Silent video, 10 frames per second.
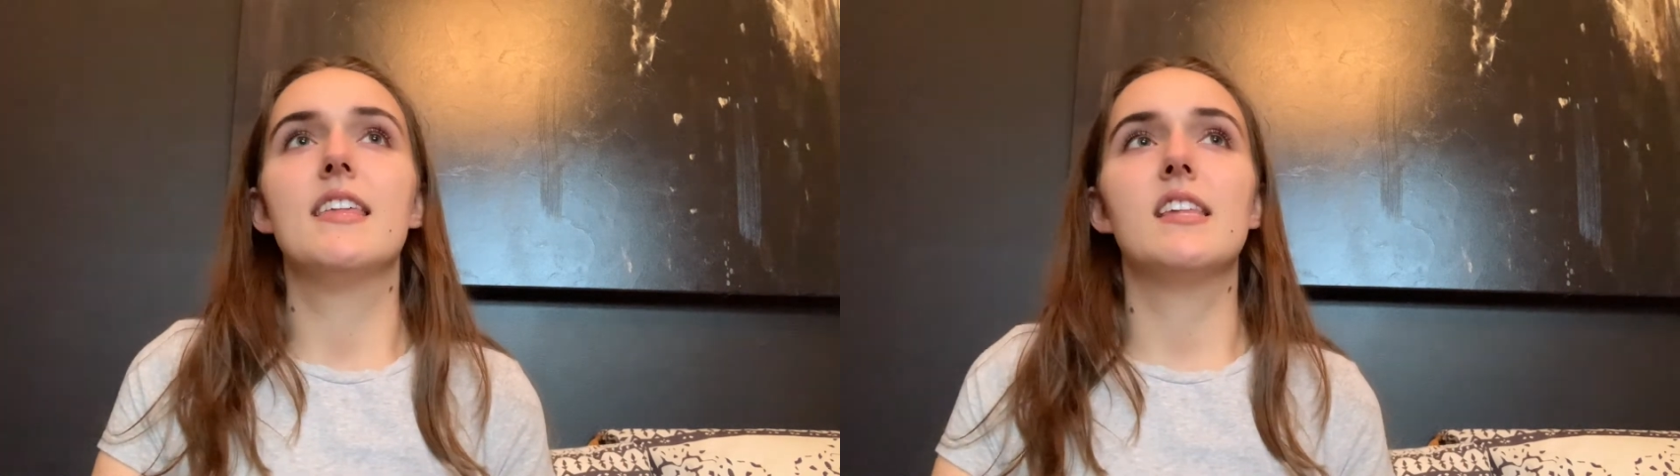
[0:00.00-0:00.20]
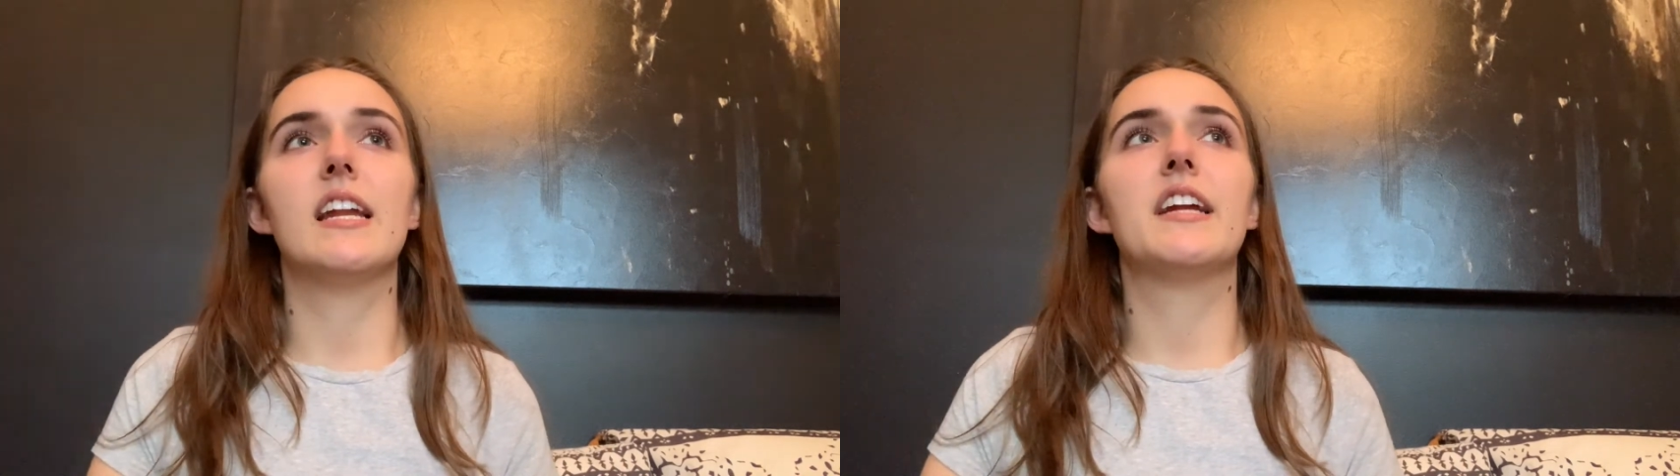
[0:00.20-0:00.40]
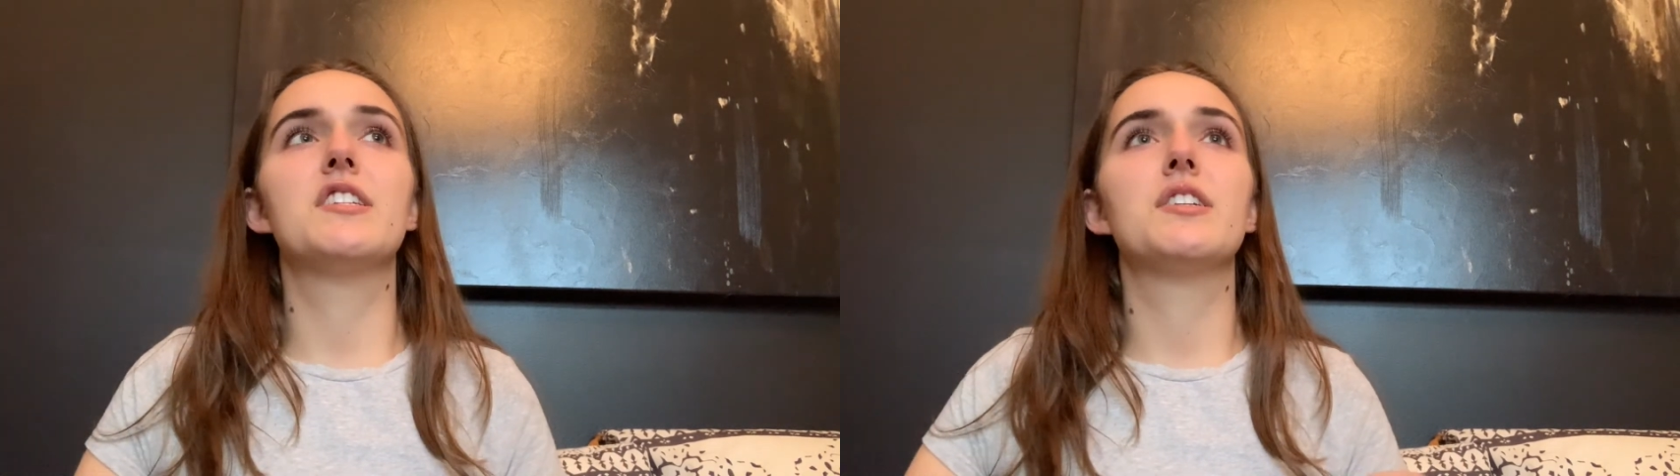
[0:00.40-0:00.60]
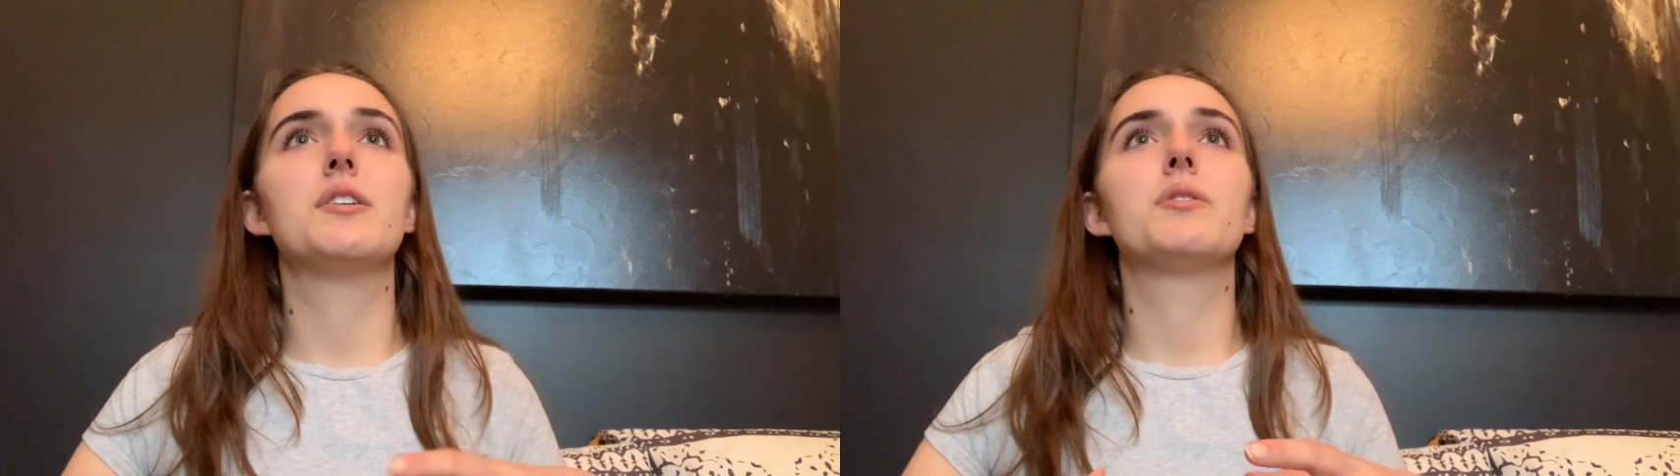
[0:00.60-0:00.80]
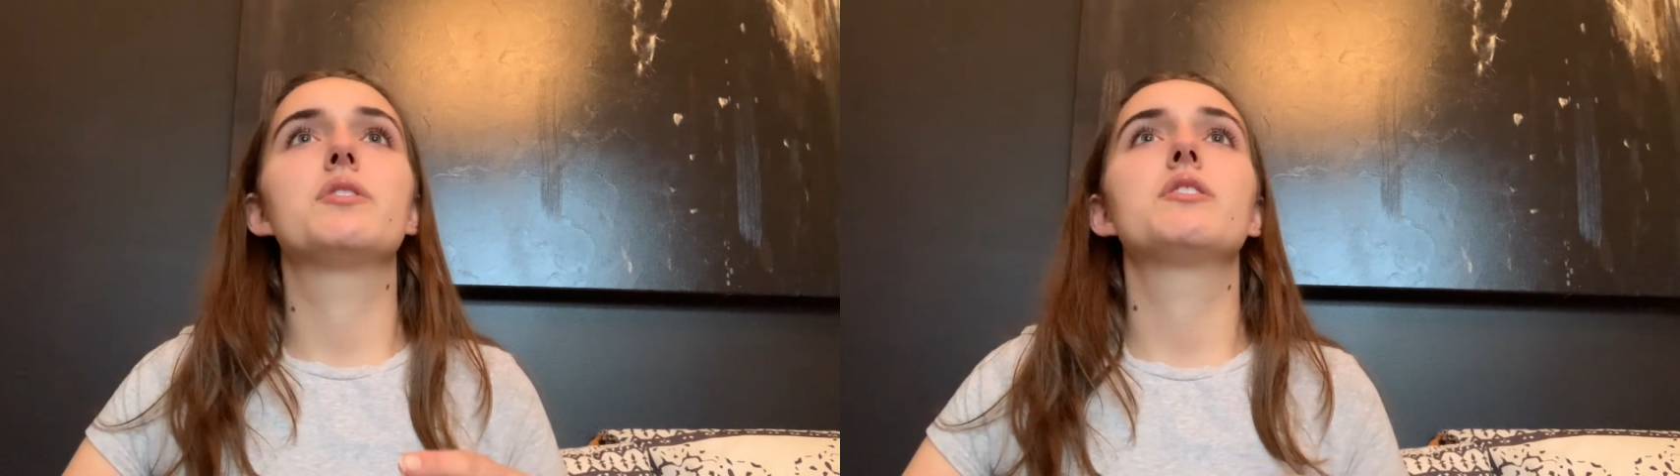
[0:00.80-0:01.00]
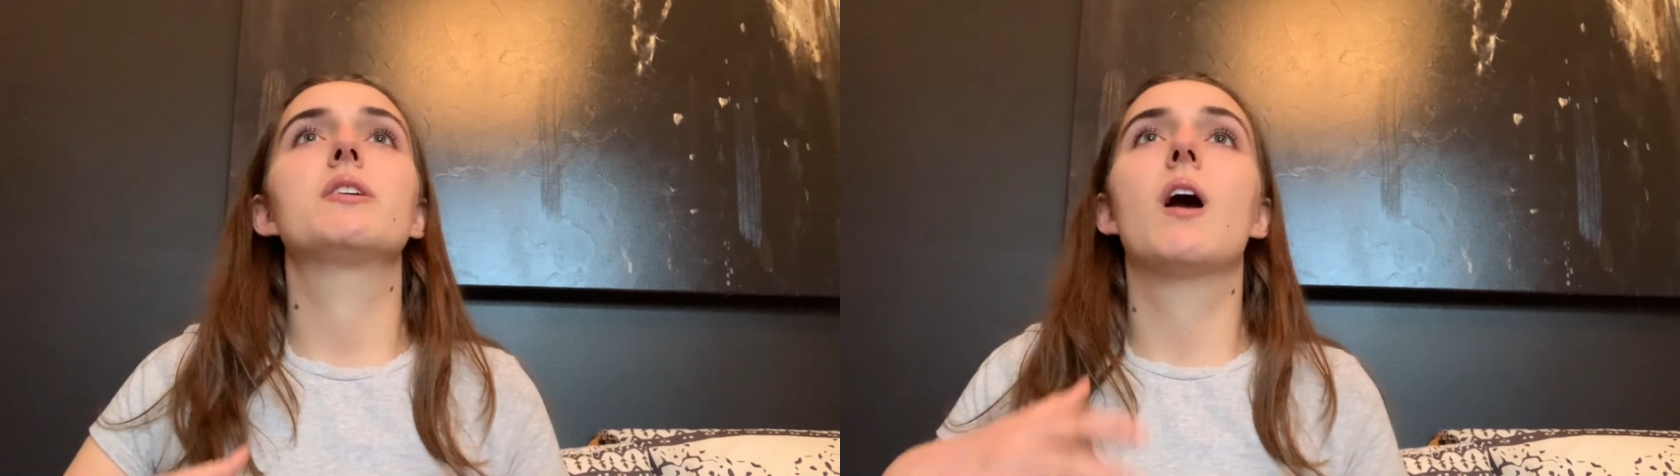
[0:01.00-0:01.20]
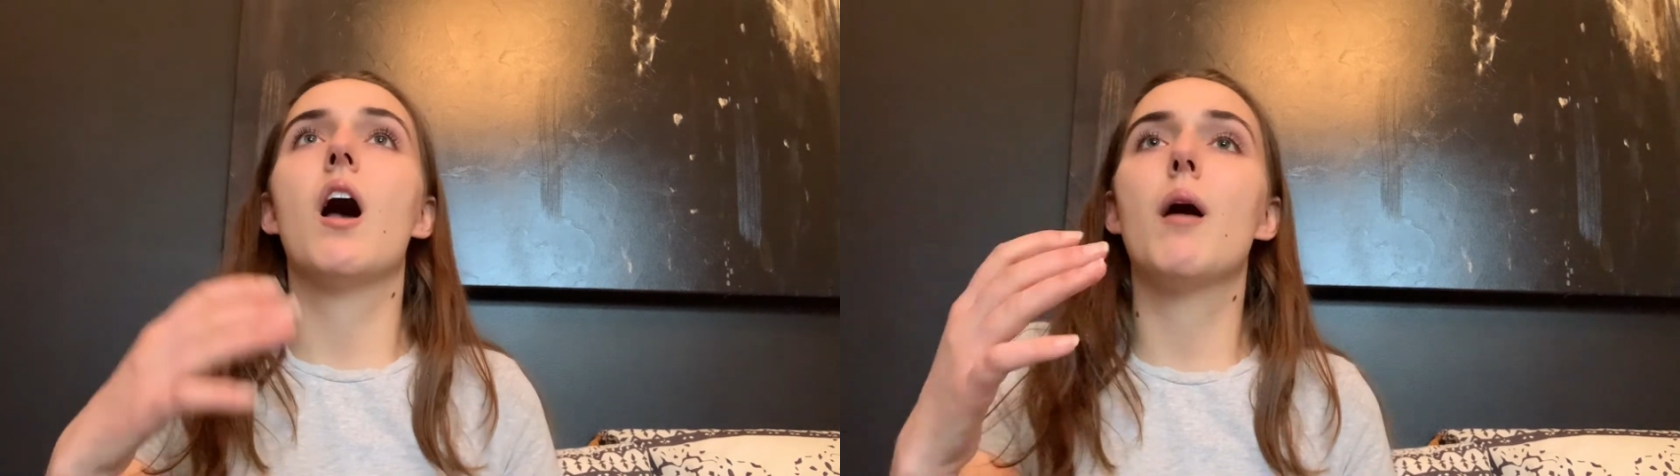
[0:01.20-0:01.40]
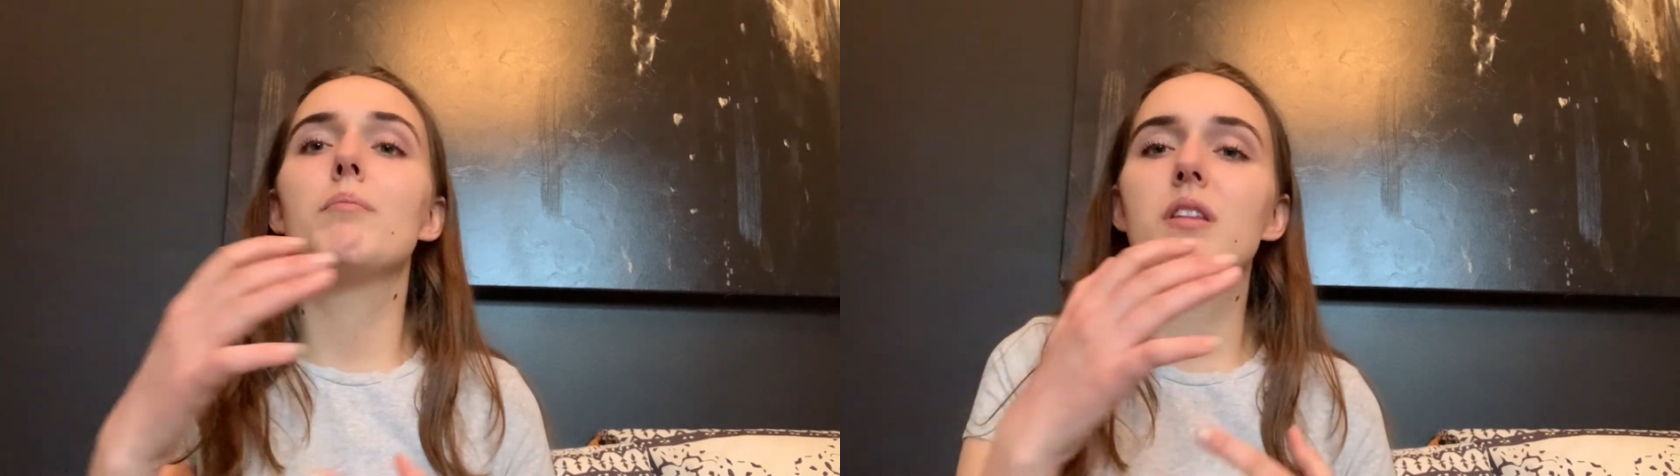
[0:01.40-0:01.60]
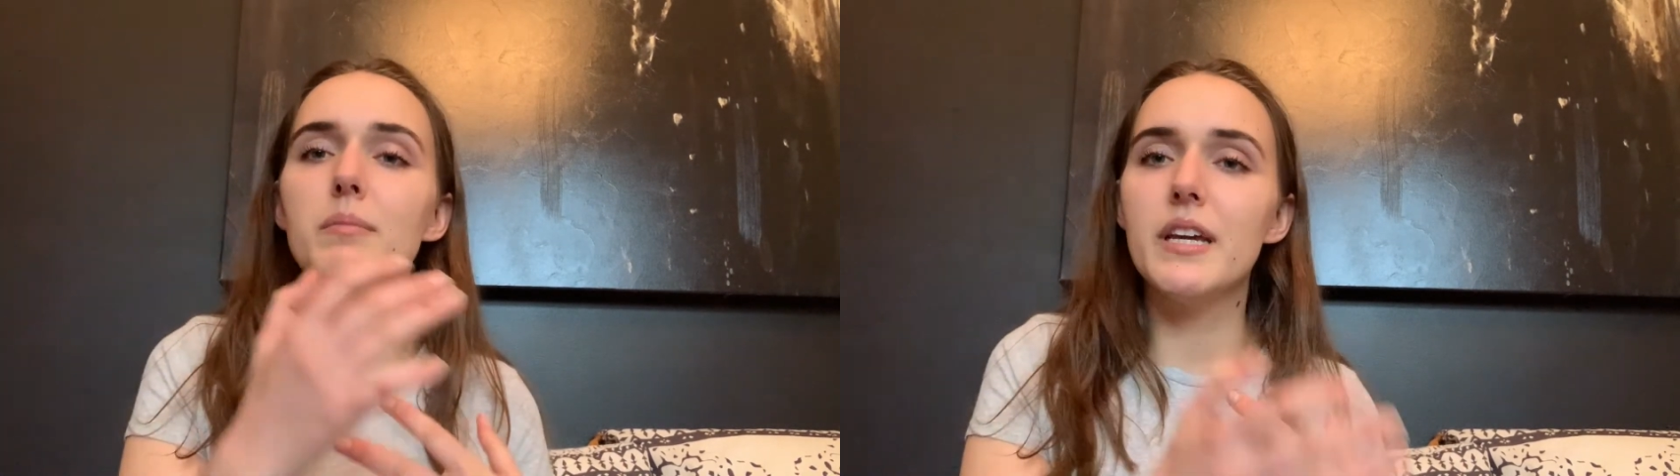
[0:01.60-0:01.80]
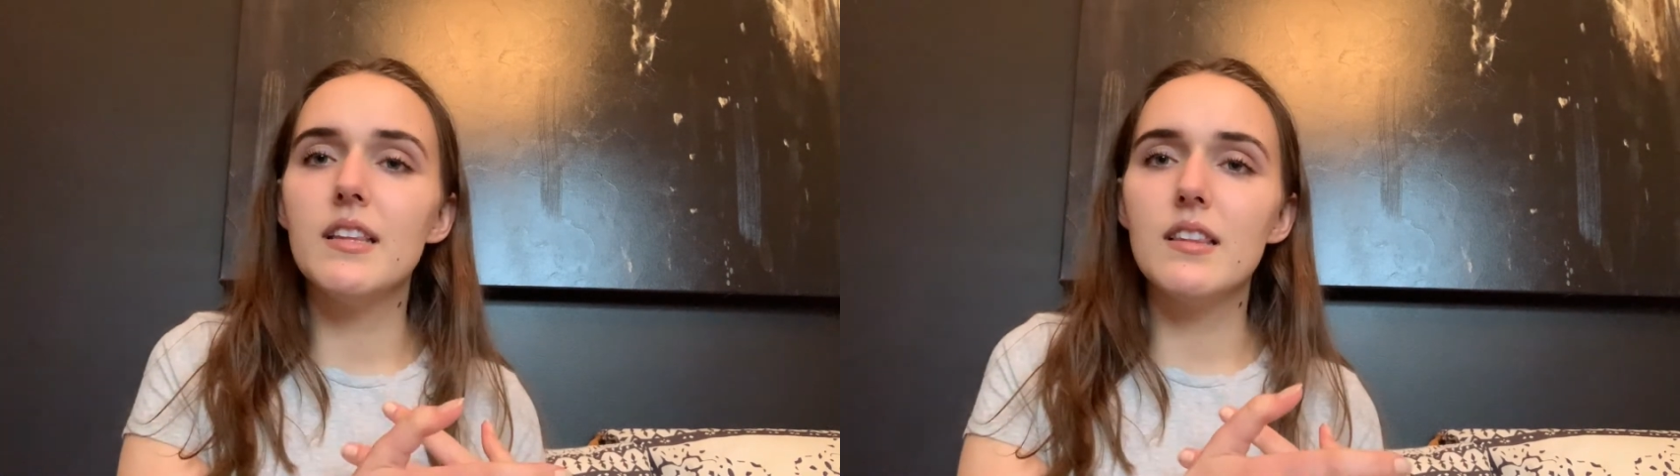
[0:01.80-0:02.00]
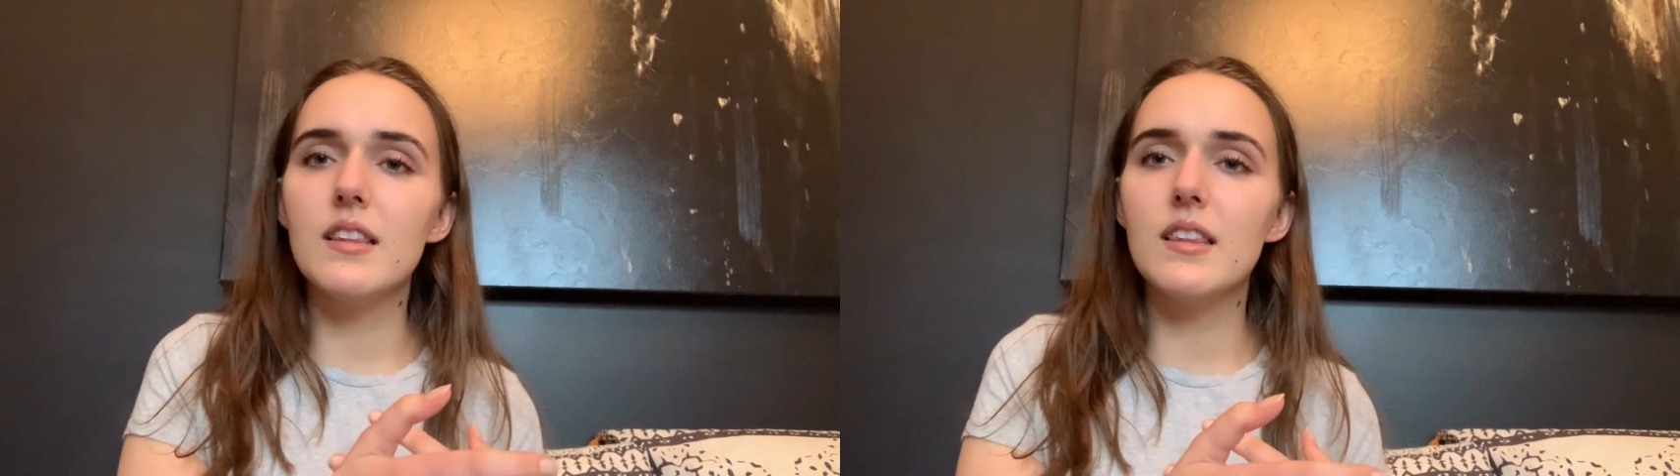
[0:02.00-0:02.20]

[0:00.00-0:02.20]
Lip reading: that I do to complement